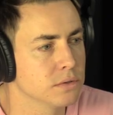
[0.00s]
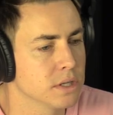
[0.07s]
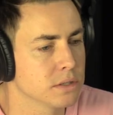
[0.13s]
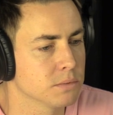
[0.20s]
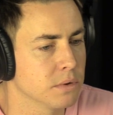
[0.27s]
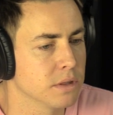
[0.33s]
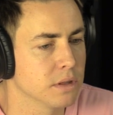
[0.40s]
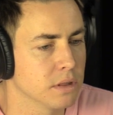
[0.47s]
too.
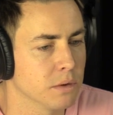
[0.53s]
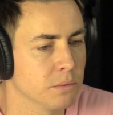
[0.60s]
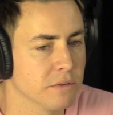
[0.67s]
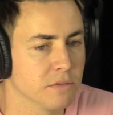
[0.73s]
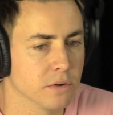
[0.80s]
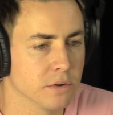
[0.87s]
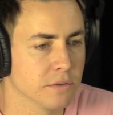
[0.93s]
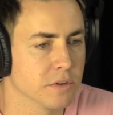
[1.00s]
That's one thing that
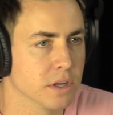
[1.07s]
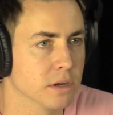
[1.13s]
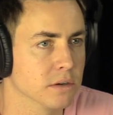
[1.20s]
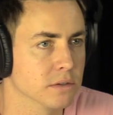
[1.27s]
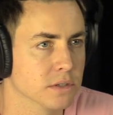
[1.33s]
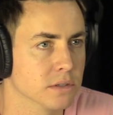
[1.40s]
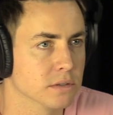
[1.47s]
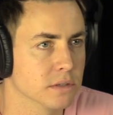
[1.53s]
we've learned over the
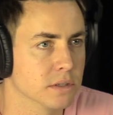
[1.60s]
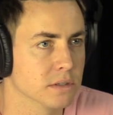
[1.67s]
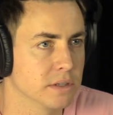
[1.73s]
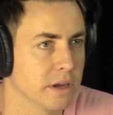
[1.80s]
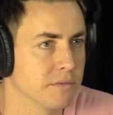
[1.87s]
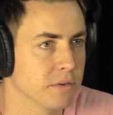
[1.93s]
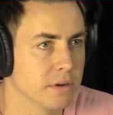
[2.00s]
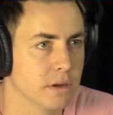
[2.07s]
years is
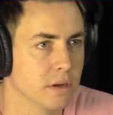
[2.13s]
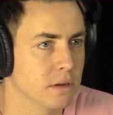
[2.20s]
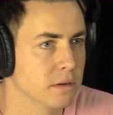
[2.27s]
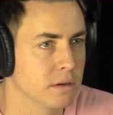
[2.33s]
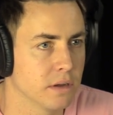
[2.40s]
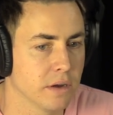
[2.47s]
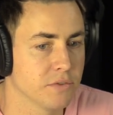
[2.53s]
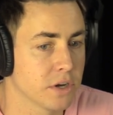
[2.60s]
is
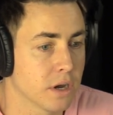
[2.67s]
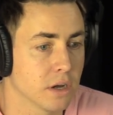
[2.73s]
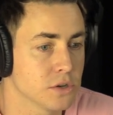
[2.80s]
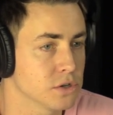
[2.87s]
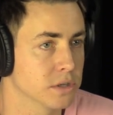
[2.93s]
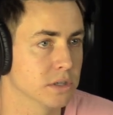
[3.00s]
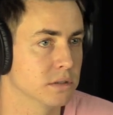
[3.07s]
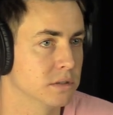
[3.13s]
every every
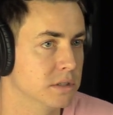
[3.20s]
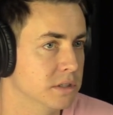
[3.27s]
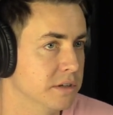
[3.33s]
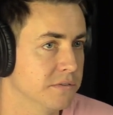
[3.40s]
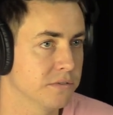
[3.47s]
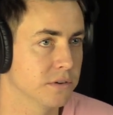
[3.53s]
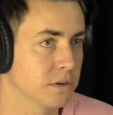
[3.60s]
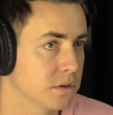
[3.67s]
country is
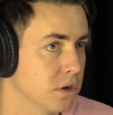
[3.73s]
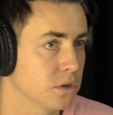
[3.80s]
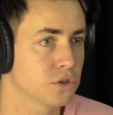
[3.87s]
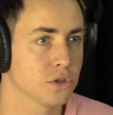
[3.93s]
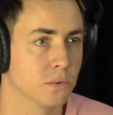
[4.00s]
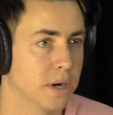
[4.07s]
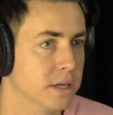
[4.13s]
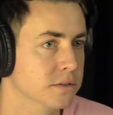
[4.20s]
different
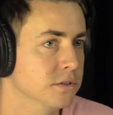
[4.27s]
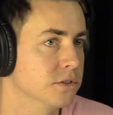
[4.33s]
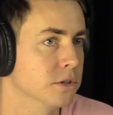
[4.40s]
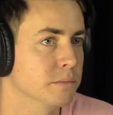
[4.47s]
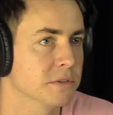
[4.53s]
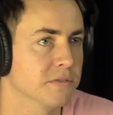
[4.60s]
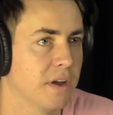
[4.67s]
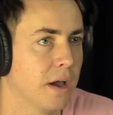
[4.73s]
culture wise in
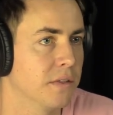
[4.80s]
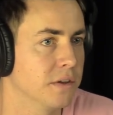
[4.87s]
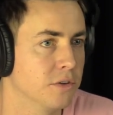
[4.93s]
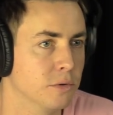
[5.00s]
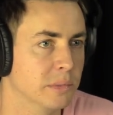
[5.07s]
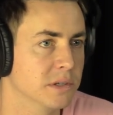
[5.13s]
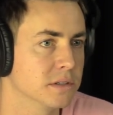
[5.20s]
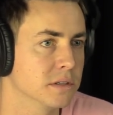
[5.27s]
terms of how yeah. they
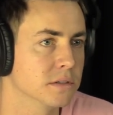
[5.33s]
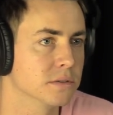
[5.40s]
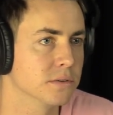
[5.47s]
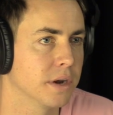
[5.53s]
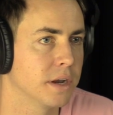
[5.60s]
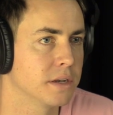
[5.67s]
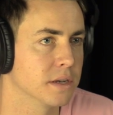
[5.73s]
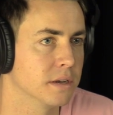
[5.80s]
do business,
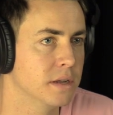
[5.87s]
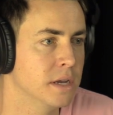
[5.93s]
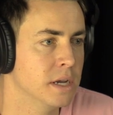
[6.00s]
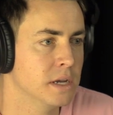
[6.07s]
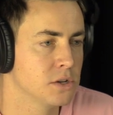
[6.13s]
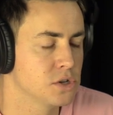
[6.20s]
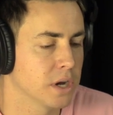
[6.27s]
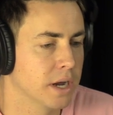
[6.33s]
right? Mm-hmm.
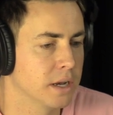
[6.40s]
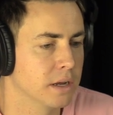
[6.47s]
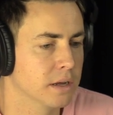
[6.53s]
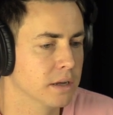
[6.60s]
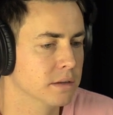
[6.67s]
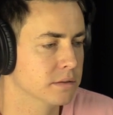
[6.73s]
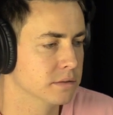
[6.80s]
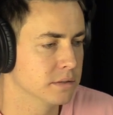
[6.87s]

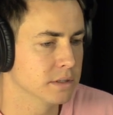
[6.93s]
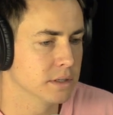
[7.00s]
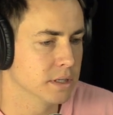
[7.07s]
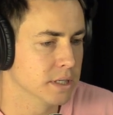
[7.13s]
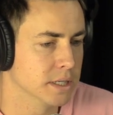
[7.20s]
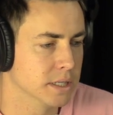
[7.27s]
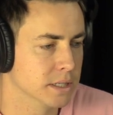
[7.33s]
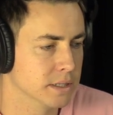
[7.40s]
China,
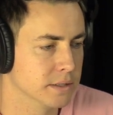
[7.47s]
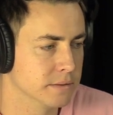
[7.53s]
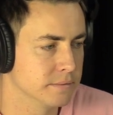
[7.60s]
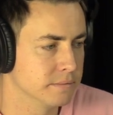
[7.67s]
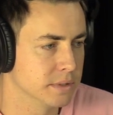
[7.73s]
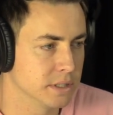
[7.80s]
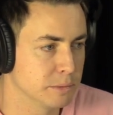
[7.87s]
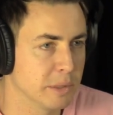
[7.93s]
uh,
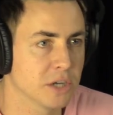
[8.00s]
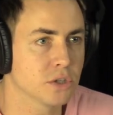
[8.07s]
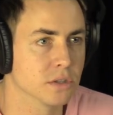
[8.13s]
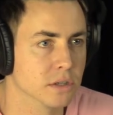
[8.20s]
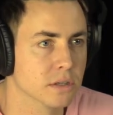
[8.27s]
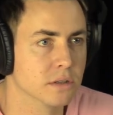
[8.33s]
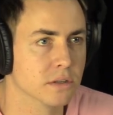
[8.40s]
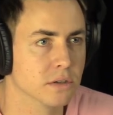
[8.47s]

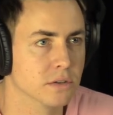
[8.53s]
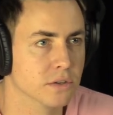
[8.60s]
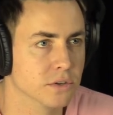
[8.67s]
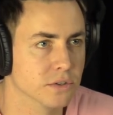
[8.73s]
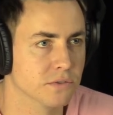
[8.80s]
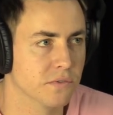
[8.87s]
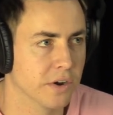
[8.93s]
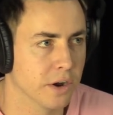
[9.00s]
especially, there
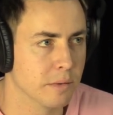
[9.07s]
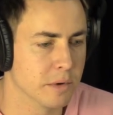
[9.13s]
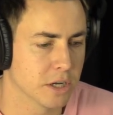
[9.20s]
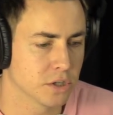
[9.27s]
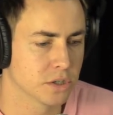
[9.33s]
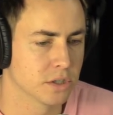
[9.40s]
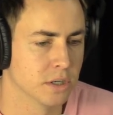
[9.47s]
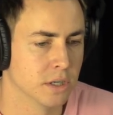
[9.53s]
there's very
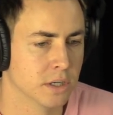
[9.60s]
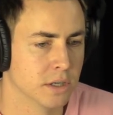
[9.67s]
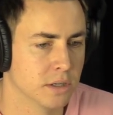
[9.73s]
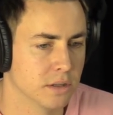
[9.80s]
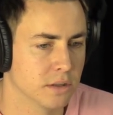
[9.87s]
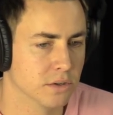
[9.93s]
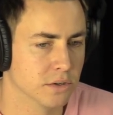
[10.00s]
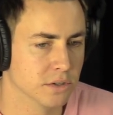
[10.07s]
much
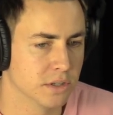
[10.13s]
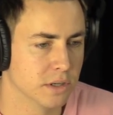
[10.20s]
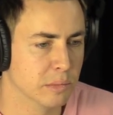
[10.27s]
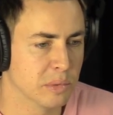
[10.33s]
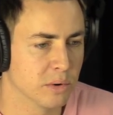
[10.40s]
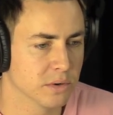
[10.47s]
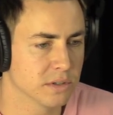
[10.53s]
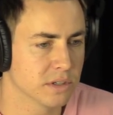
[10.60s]
there's the
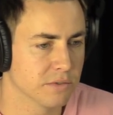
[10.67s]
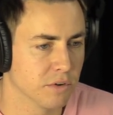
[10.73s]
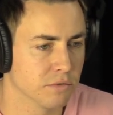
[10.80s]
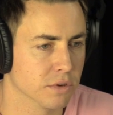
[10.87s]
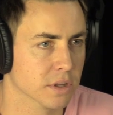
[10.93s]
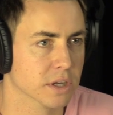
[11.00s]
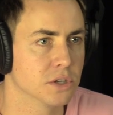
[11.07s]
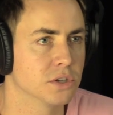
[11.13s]
importance of a
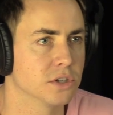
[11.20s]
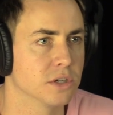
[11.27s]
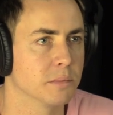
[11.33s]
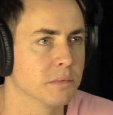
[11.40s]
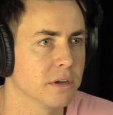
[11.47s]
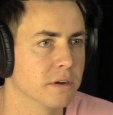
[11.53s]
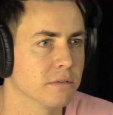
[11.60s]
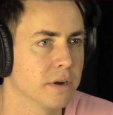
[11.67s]

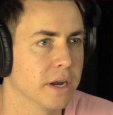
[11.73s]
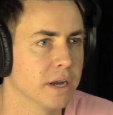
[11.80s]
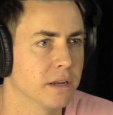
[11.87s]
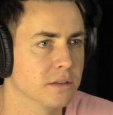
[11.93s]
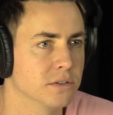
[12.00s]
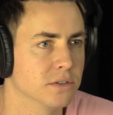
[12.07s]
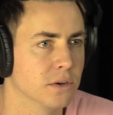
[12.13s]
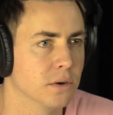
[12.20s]
relationship there, right?
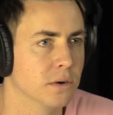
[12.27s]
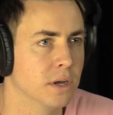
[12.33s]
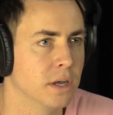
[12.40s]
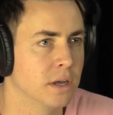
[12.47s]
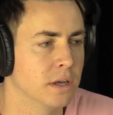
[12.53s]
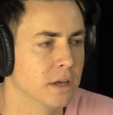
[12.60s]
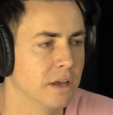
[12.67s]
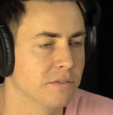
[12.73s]
And so
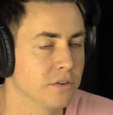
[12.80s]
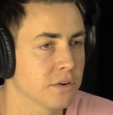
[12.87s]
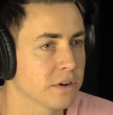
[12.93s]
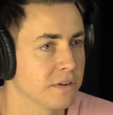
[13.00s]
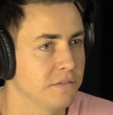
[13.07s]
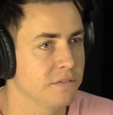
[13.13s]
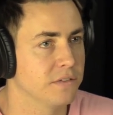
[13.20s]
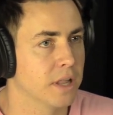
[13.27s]
mm-hmm. if you're going
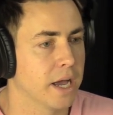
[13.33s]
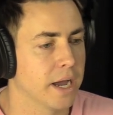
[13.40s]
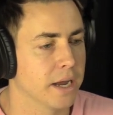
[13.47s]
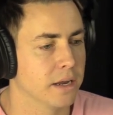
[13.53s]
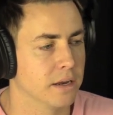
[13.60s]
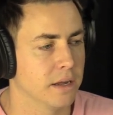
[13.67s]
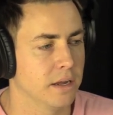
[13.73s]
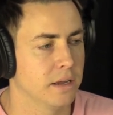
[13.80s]
to
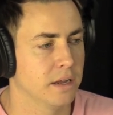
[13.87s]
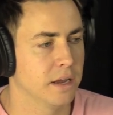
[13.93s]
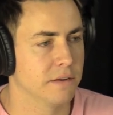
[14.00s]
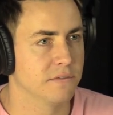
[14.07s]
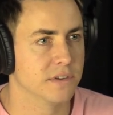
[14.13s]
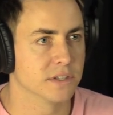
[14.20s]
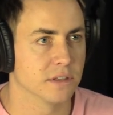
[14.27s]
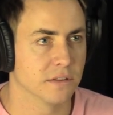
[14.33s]
fly
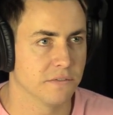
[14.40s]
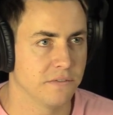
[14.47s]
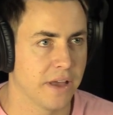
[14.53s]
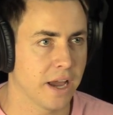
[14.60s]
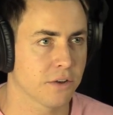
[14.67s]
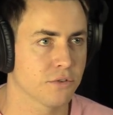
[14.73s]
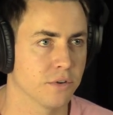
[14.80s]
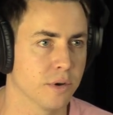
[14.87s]
and visit the
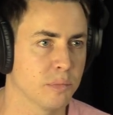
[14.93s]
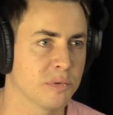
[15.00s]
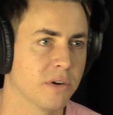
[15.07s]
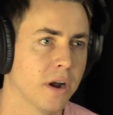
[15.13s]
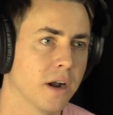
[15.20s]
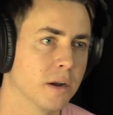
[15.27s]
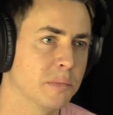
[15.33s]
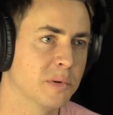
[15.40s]
factory
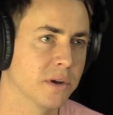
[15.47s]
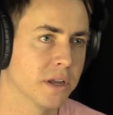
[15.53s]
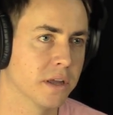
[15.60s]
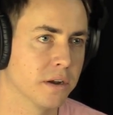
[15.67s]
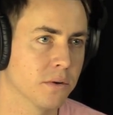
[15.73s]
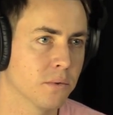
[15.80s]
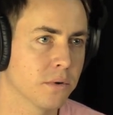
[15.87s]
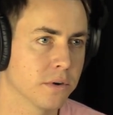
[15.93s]
prior to putting
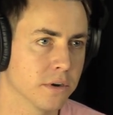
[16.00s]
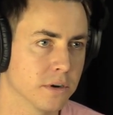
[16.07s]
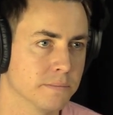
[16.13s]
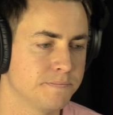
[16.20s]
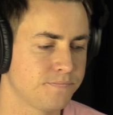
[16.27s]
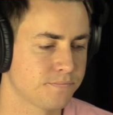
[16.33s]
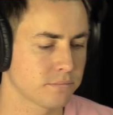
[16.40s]
in an order,